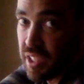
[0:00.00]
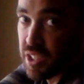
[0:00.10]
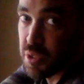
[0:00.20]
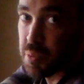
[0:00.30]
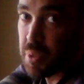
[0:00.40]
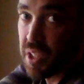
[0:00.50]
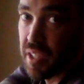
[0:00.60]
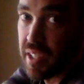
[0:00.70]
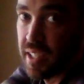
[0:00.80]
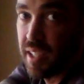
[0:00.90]
good spot.
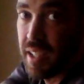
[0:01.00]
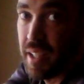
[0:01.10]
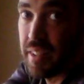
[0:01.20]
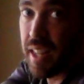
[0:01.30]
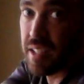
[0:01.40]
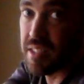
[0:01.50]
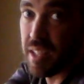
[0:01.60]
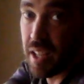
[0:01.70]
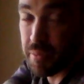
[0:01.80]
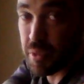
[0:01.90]
That's the
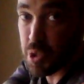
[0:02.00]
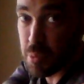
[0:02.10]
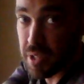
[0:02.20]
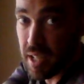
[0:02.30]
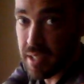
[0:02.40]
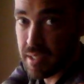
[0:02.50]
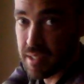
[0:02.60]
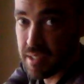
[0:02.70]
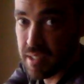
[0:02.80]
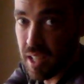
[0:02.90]

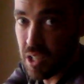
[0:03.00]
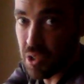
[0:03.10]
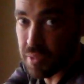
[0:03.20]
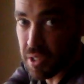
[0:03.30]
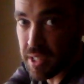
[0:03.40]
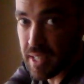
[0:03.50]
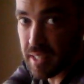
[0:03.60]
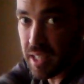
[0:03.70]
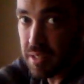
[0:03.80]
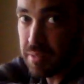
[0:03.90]
infraspinatus in your rotator
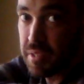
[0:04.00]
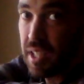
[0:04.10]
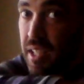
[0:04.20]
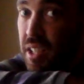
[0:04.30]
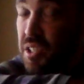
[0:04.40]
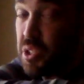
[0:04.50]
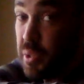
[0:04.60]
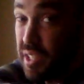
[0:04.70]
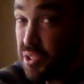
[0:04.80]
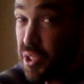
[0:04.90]
cuff.
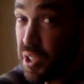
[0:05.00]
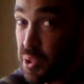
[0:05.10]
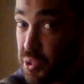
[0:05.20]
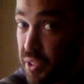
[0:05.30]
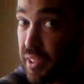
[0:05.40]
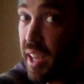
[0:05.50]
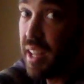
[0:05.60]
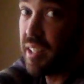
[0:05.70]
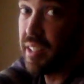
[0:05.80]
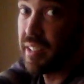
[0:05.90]
Doing circles on
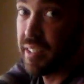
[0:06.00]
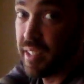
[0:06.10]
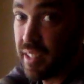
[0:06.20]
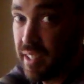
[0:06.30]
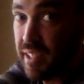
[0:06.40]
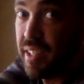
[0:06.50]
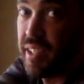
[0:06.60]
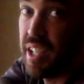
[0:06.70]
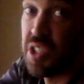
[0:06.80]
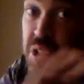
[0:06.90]
that.
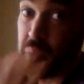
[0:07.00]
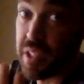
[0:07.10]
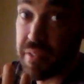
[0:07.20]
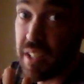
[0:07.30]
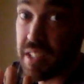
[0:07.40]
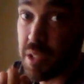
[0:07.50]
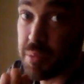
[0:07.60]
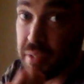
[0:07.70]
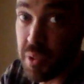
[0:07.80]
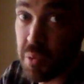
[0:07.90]
You can do it with your fingertips
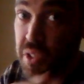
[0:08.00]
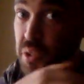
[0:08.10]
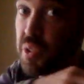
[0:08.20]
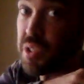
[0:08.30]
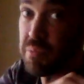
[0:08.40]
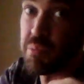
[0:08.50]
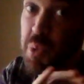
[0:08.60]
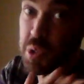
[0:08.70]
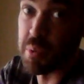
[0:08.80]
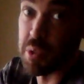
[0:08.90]
if you want, or
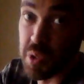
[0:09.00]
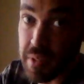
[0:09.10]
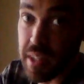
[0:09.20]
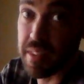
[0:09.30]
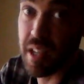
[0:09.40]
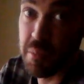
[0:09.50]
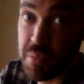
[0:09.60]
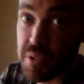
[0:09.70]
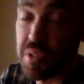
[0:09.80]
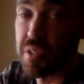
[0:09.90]
most people do it with their
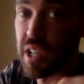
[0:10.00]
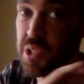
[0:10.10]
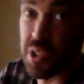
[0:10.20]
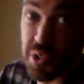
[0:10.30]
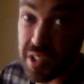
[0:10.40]
thumbs. I usually try and